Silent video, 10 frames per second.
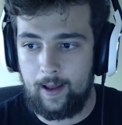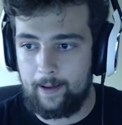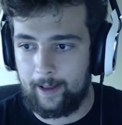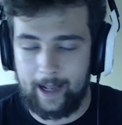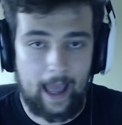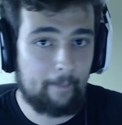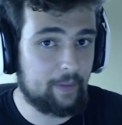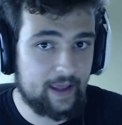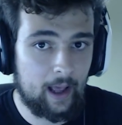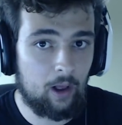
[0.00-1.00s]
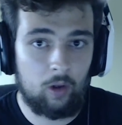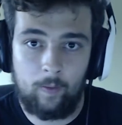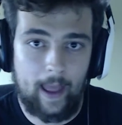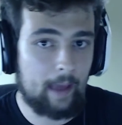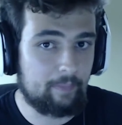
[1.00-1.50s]
like MPL,
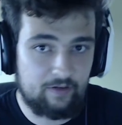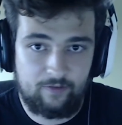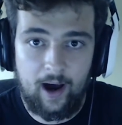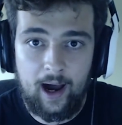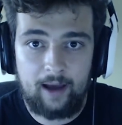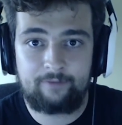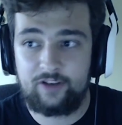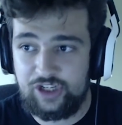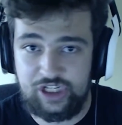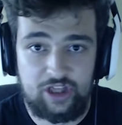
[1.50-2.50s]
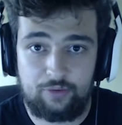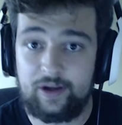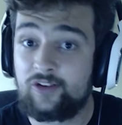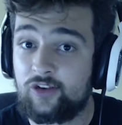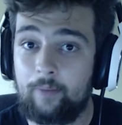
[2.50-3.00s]
MP5, G3,
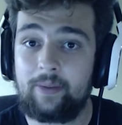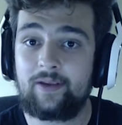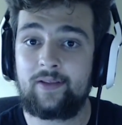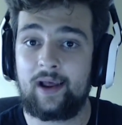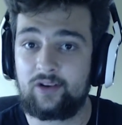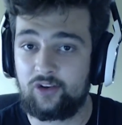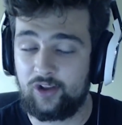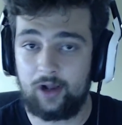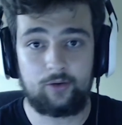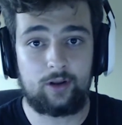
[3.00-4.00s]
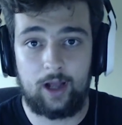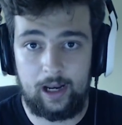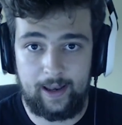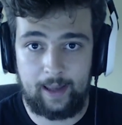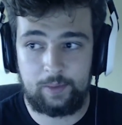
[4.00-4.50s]
something that does not do a lot of
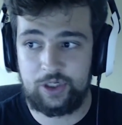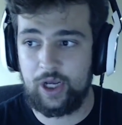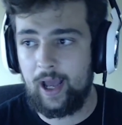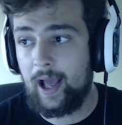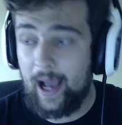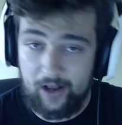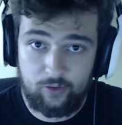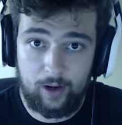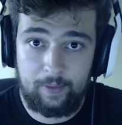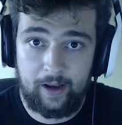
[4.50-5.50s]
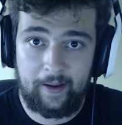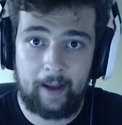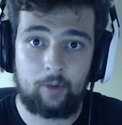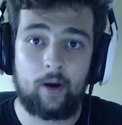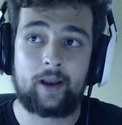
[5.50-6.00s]
damage, has quite a bit of
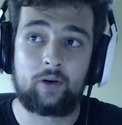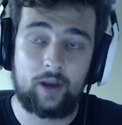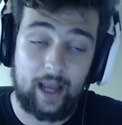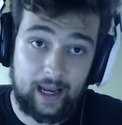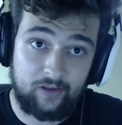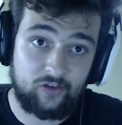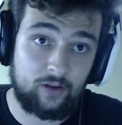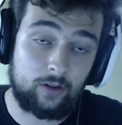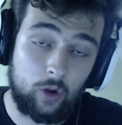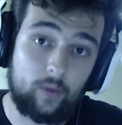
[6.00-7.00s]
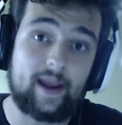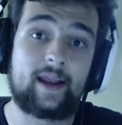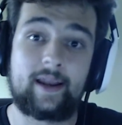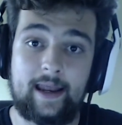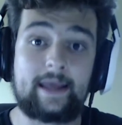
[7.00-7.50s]
ammo, and is
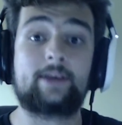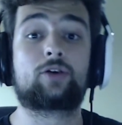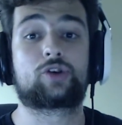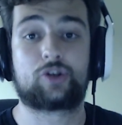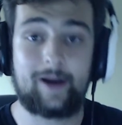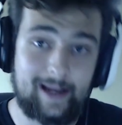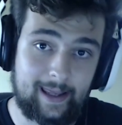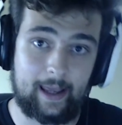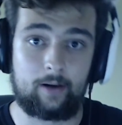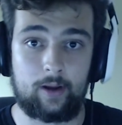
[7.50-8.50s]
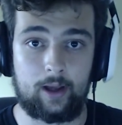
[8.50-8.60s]
located in your training area.